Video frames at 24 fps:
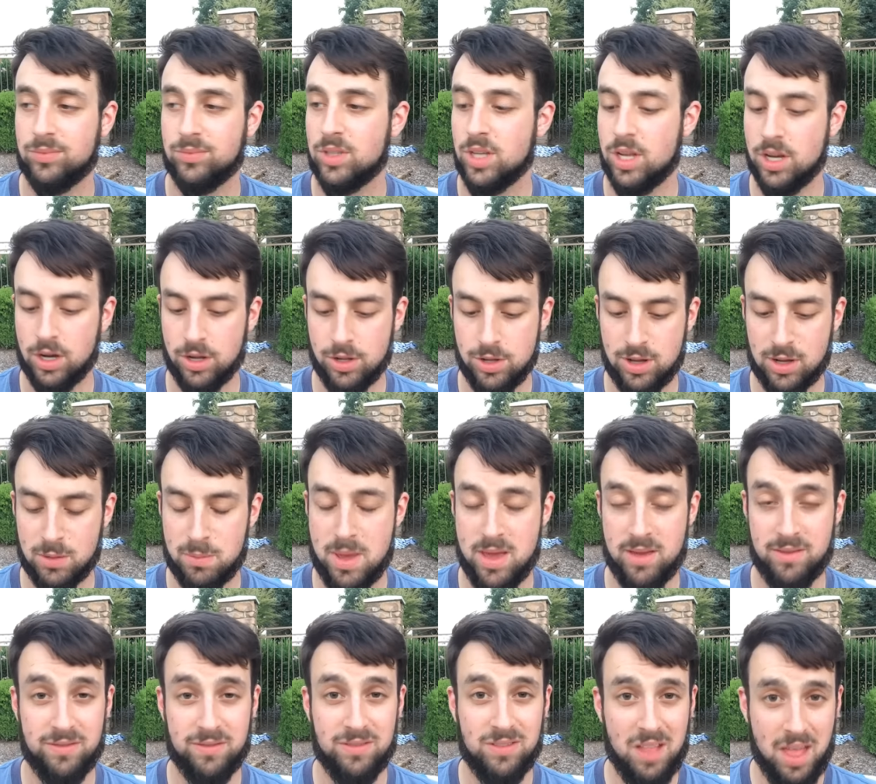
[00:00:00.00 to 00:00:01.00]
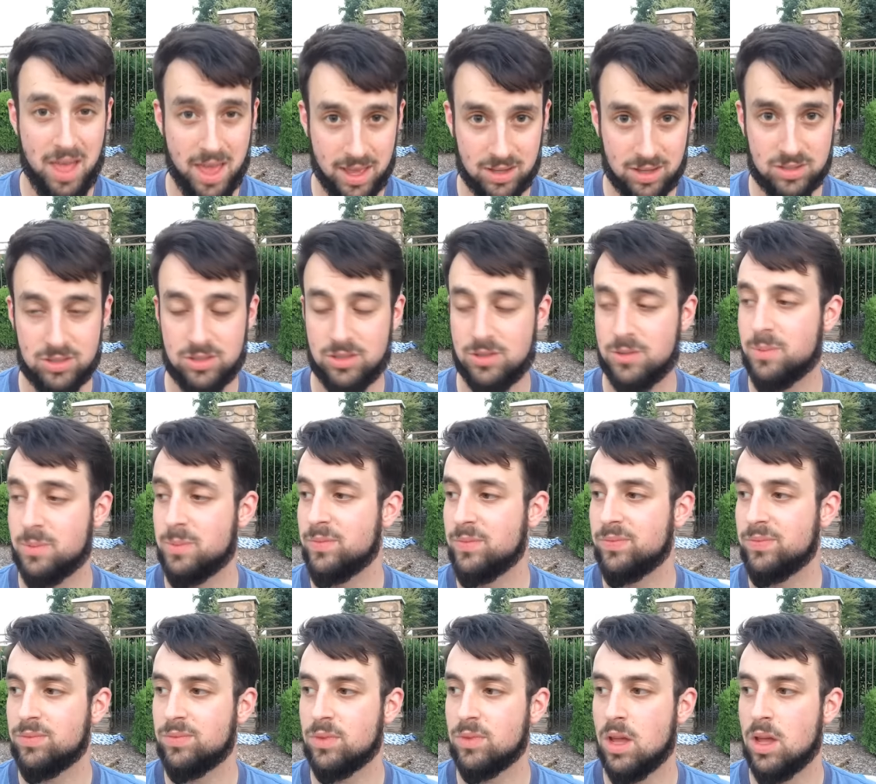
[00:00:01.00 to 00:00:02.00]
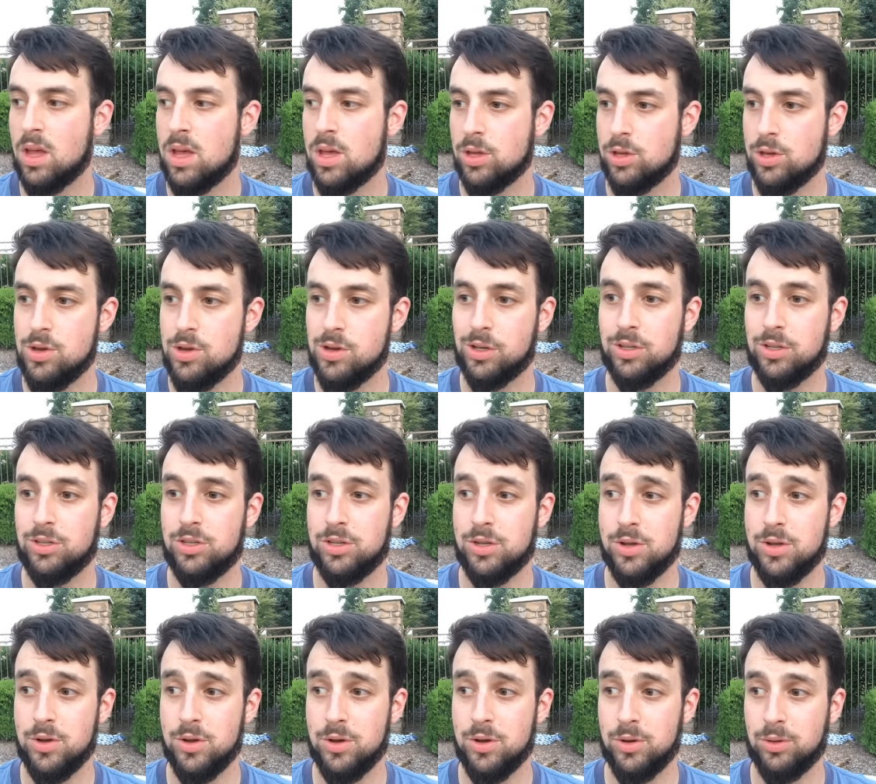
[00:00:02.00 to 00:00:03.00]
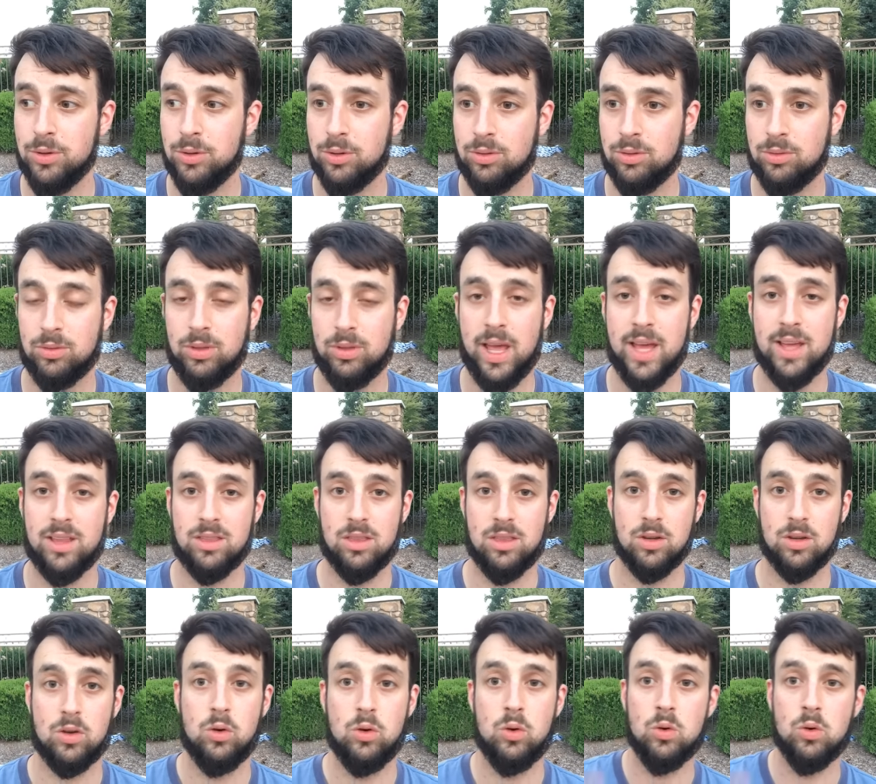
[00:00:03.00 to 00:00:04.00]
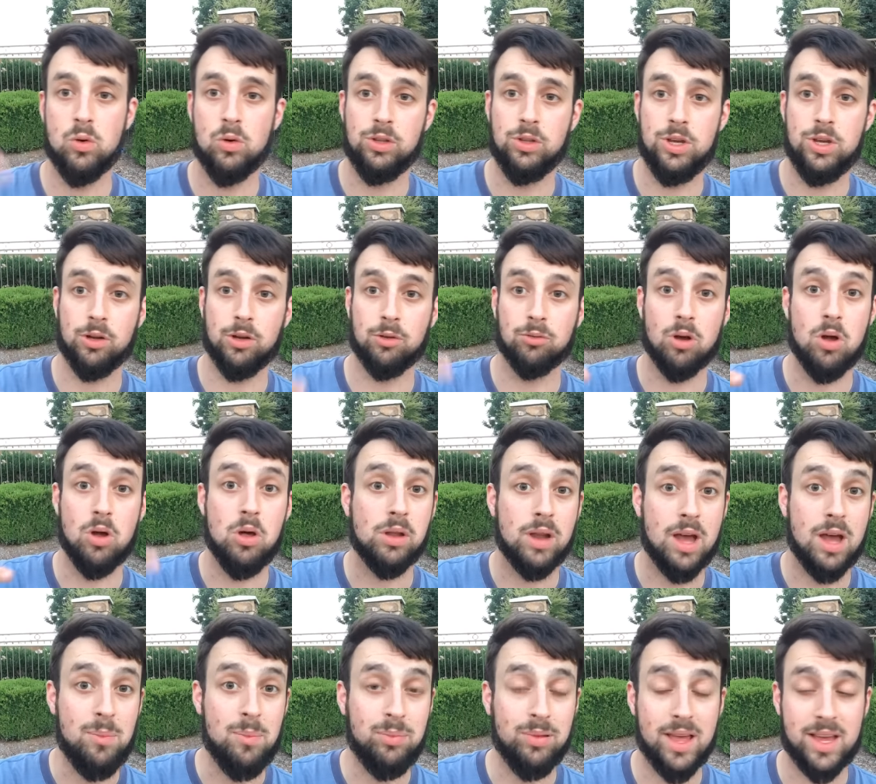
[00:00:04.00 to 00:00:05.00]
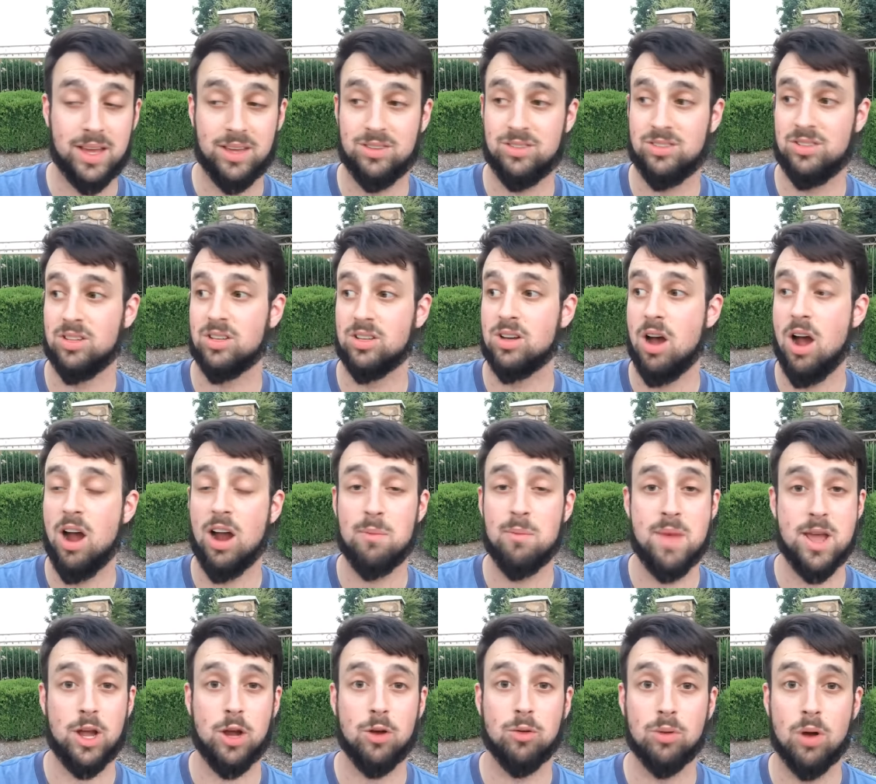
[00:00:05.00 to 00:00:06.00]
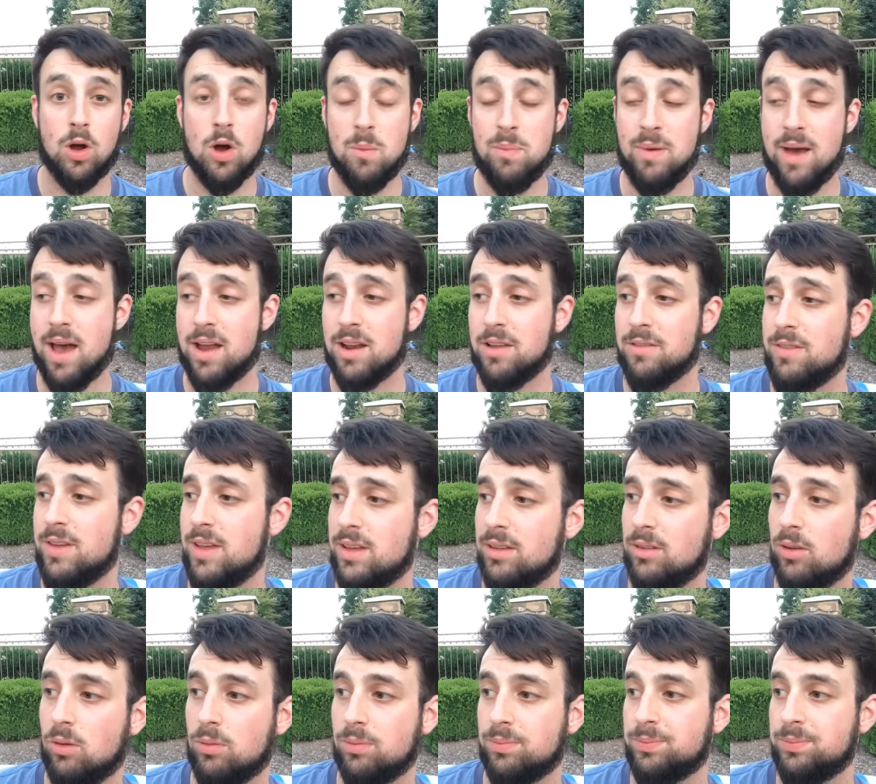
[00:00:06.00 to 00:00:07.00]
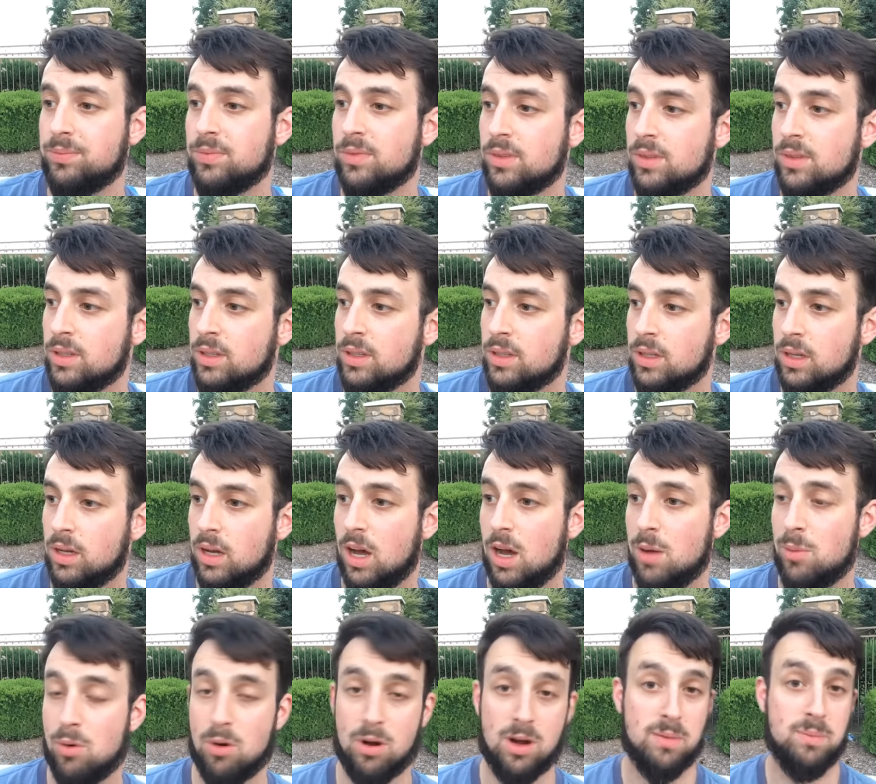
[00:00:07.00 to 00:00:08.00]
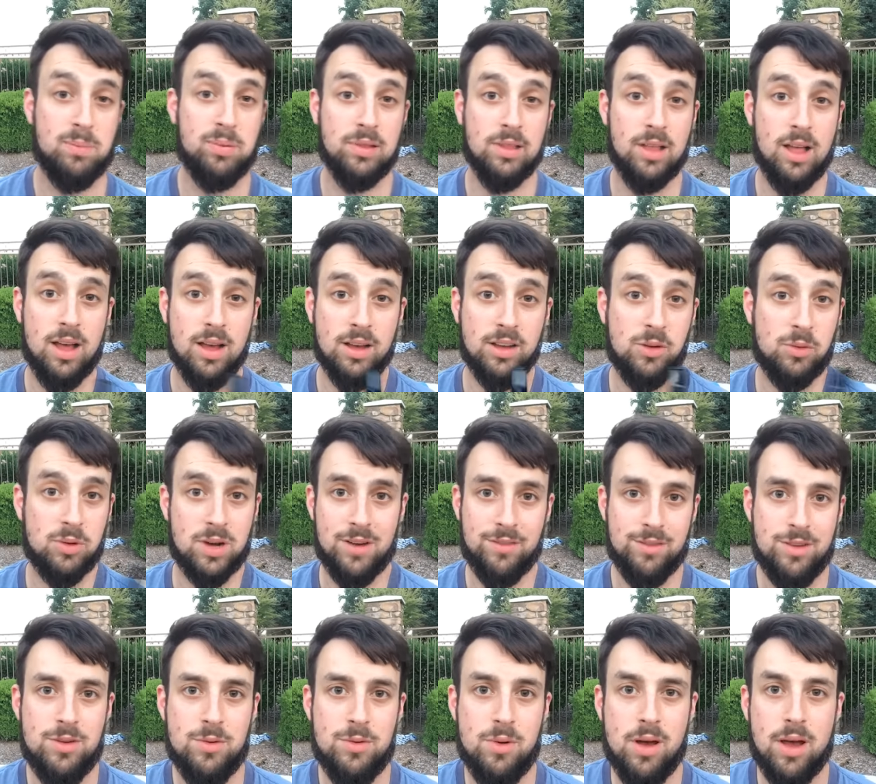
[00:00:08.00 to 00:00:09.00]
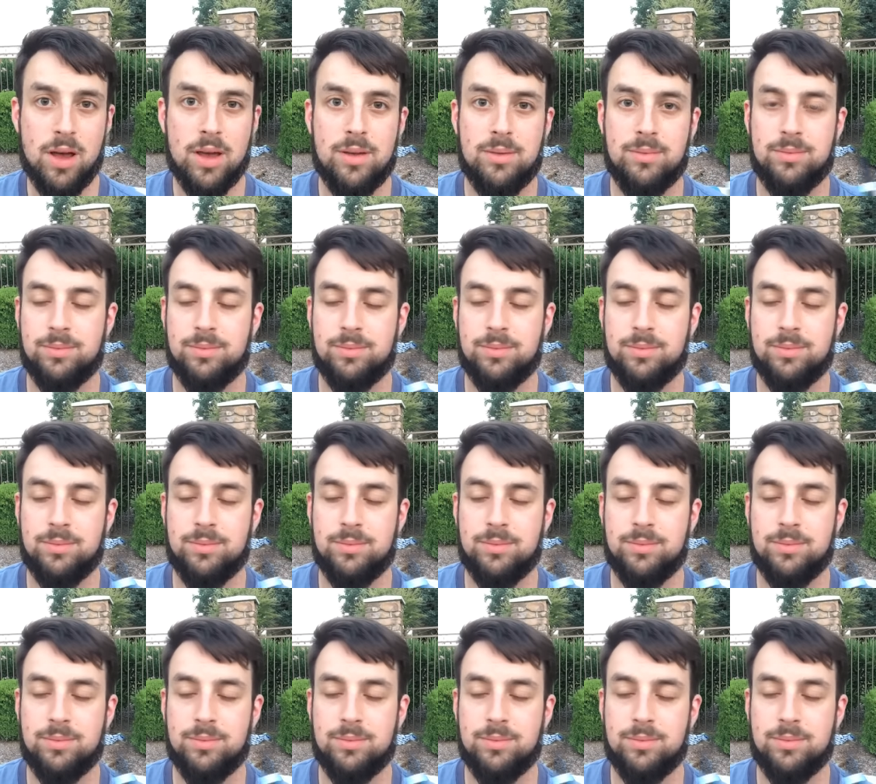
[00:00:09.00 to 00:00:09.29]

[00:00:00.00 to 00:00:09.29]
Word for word: you know, you can make flakes, you could do like the cool, you could roll it up like a cigar, make a rope out of it, um, or a plug, whatever you want.